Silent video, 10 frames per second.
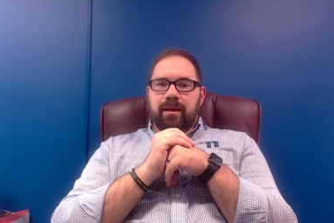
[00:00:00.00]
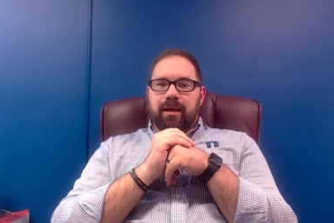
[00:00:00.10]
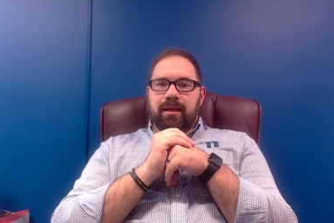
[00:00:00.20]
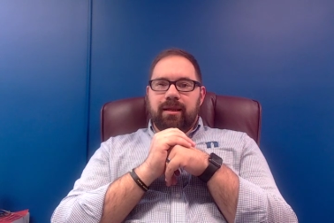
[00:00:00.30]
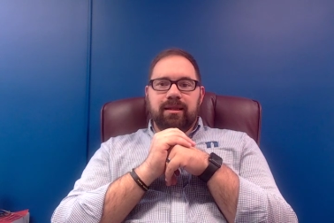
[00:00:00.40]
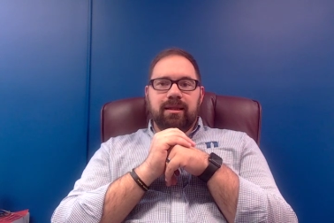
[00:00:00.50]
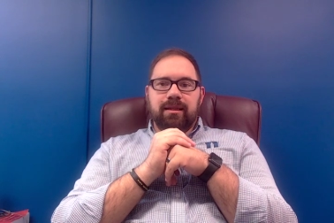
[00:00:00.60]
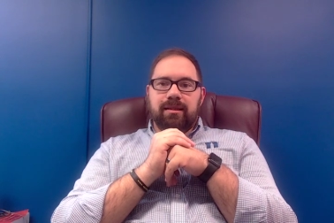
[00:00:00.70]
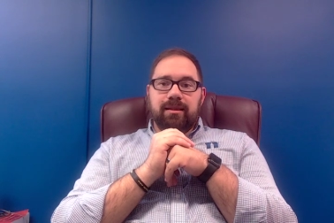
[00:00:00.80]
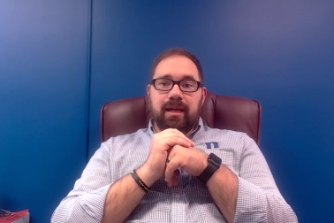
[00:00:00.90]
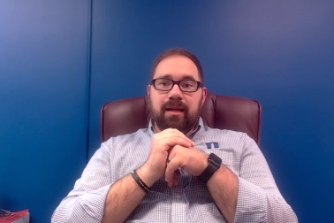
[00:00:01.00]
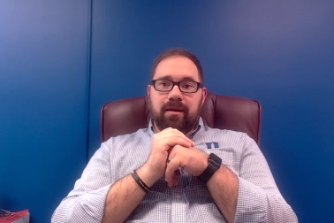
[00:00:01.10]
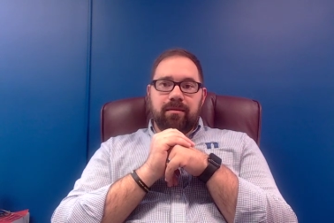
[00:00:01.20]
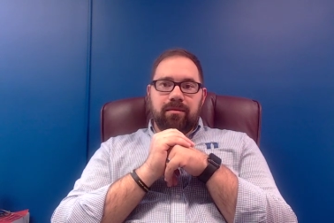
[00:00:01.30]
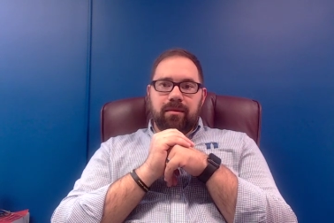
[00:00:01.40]
it doesn't
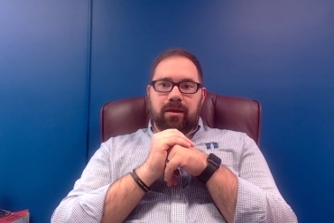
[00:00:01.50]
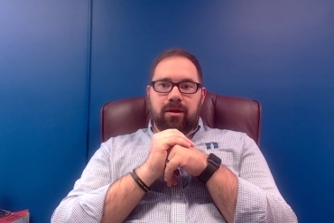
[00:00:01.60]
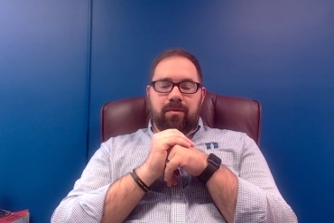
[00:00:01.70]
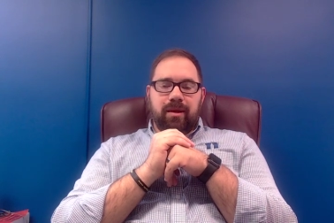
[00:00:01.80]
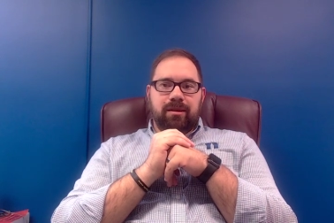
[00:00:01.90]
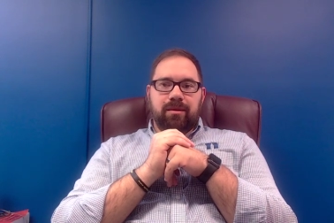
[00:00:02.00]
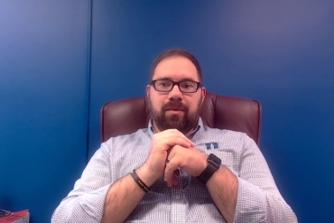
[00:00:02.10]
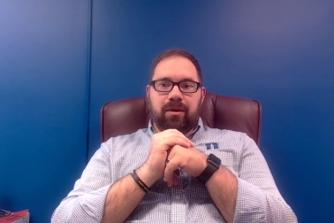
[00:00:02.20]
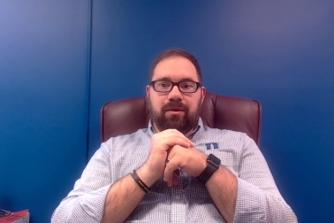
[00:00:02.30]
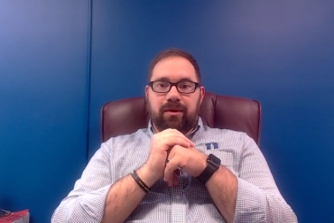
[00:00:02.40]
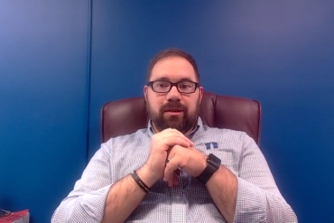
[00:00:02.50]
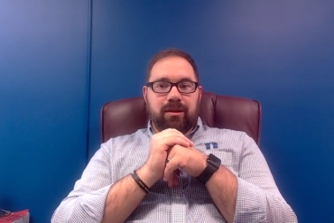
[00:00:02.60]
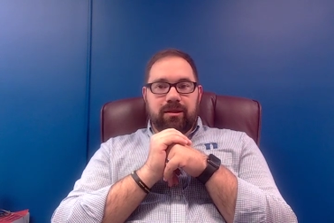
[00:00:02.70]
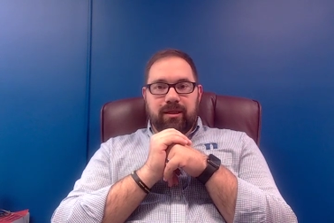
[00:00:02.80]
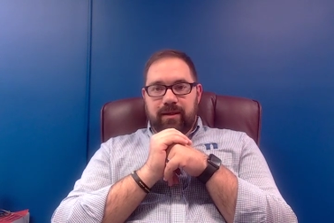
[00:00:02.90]
seem, based upon the
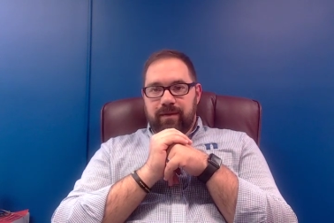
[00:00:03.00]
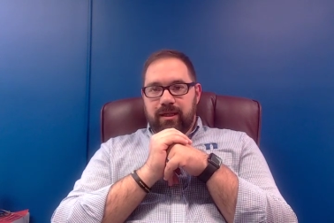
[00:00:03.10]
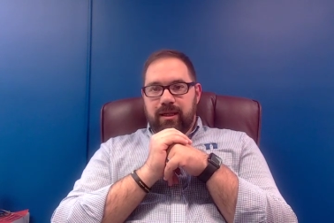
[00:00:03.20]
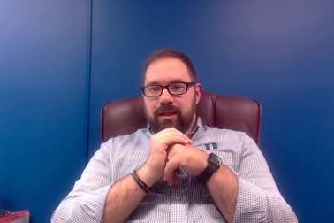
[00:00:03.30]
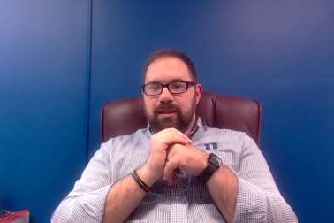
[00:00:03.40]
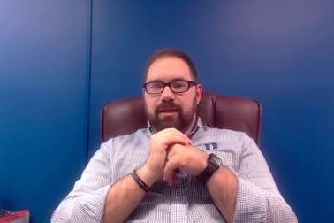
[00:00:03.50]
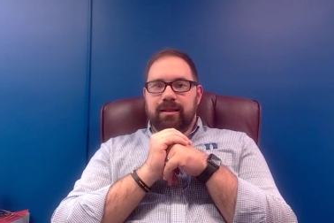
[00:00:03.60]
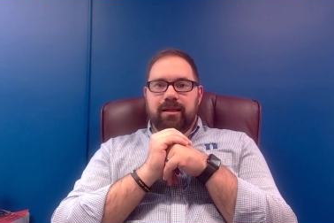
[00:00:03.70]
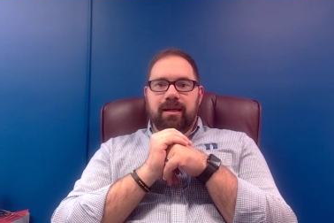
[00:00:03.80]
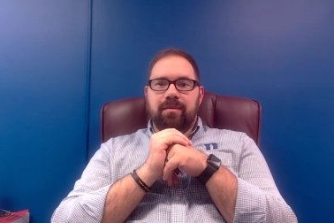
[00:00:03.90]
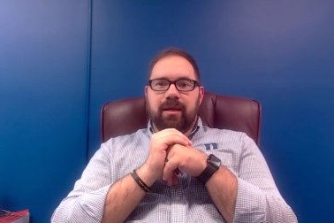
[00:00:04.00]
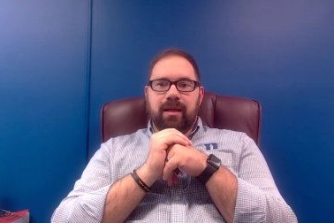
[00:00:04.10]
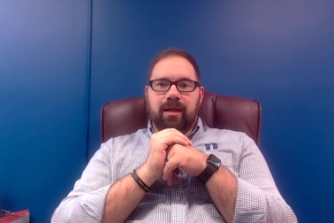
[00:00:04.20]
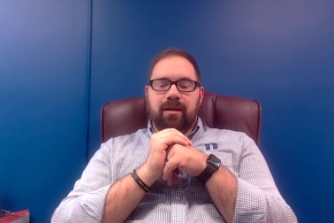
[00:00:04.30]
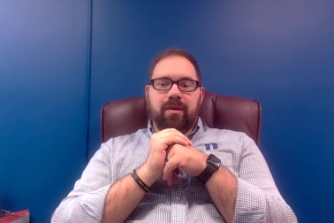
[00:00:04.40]
research that I've done, it doesn't seem that
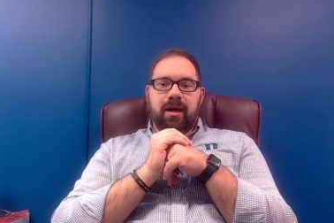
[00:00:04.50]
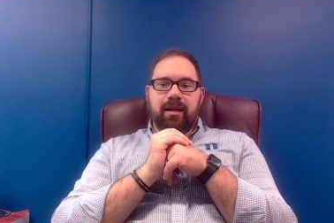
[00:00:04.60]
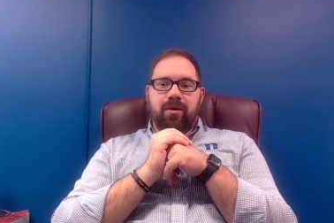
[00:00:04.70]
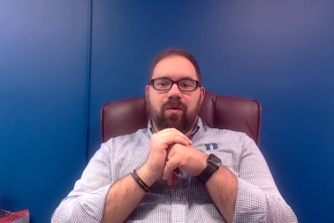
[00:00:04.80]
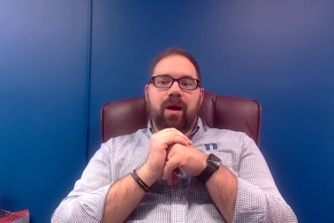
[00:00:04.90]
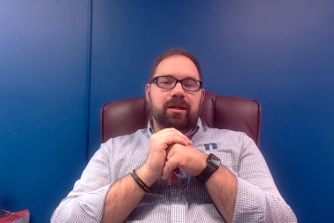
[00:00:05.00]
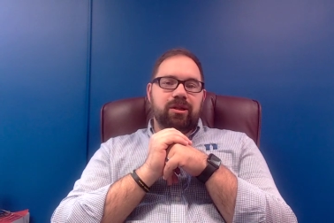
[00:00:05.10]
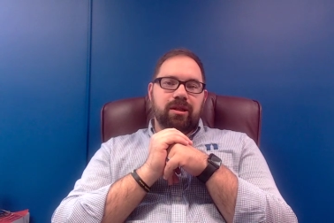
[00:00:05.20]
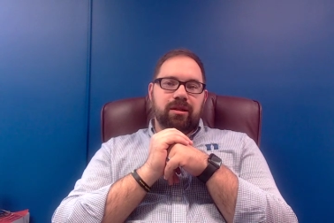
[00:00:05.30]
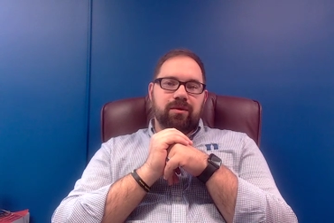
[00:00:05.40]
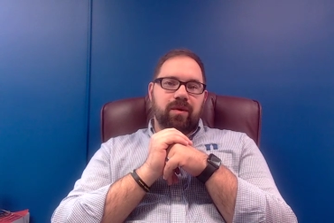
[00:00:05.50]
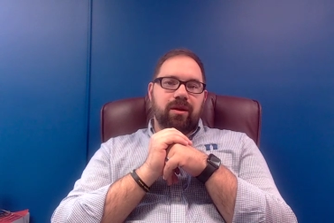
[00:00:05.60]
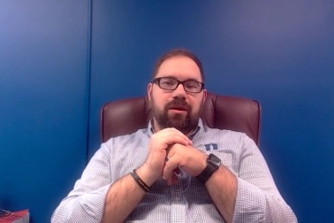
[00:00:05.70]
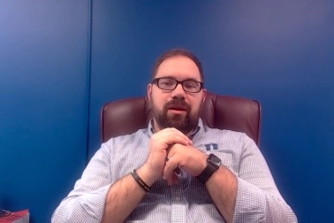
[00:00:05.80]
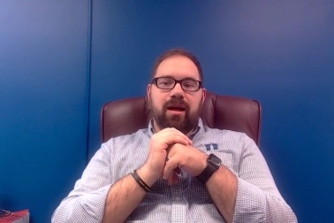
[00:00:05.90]
anybody questions
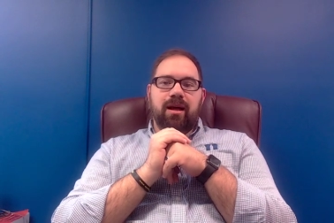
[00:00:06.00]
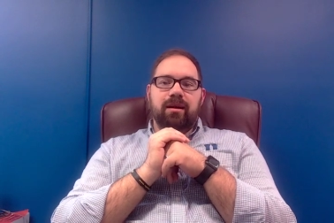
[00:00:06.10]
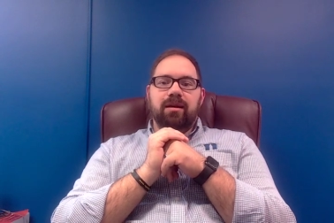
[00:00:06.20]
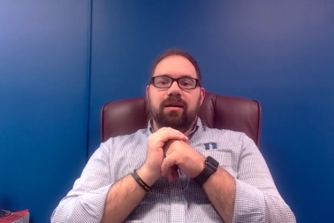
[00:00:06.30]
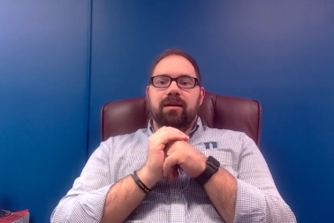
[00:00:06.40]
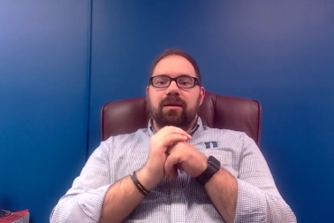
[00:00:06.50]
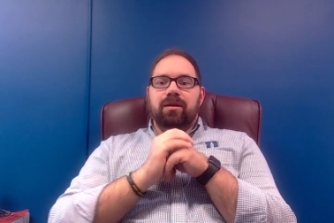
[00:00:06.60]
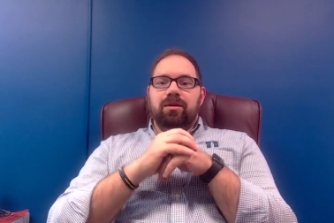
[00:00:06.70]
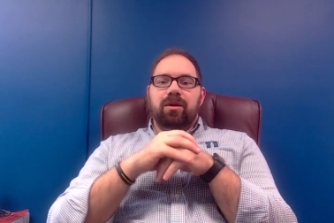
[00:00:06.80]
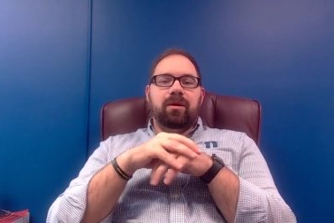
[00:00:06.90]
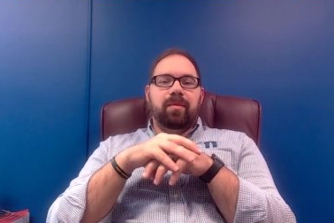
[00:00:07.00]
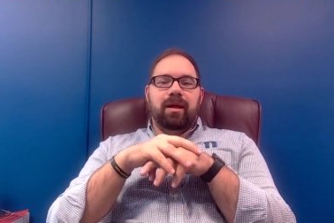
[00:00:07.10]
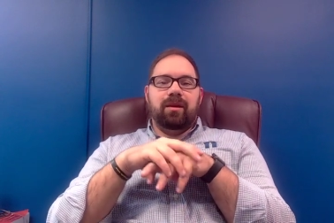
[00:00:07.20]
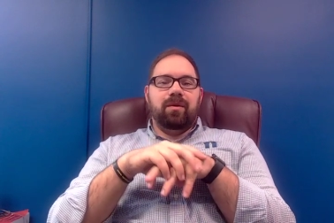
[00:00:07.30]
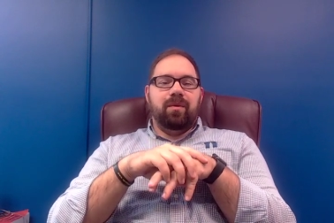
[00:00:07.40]
whether or not
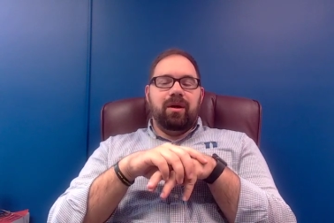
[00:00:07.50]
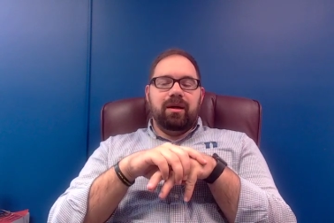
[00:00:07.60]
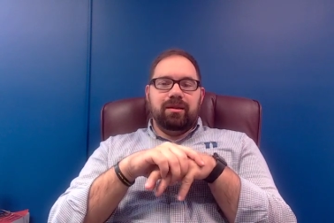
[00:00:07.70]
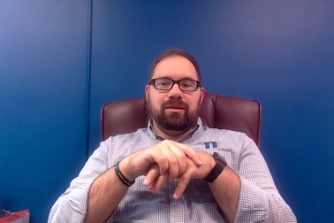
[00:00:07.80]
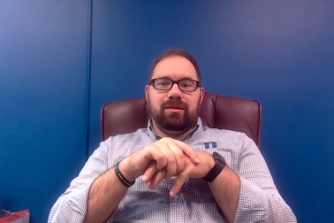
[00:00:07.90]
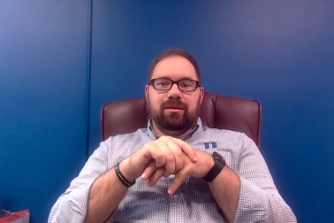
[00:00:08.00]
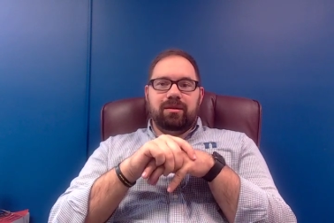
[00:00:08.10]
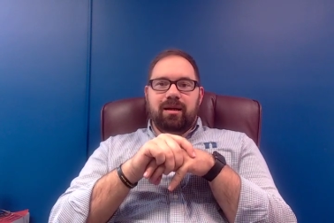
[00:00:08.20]
Dolabella was,